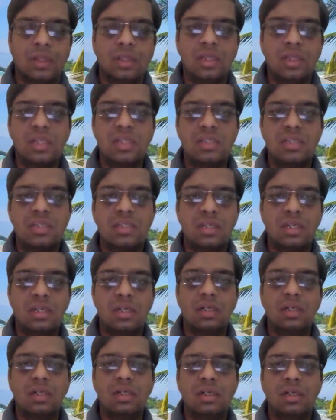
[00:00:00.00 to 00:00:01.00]
This
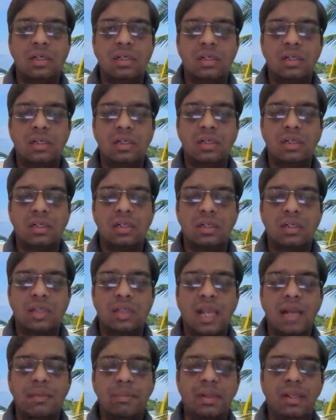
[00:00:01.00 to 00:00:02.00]

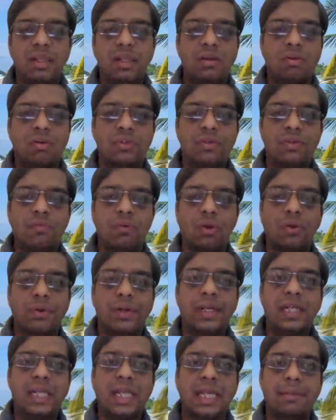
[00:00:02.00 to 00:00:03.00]
can be of the
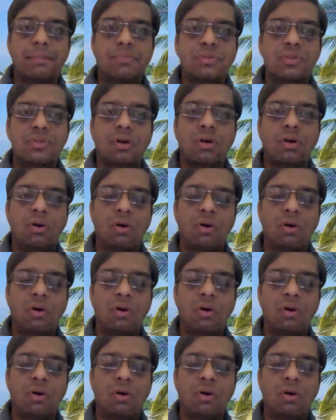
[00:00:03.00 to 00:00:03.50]
following types,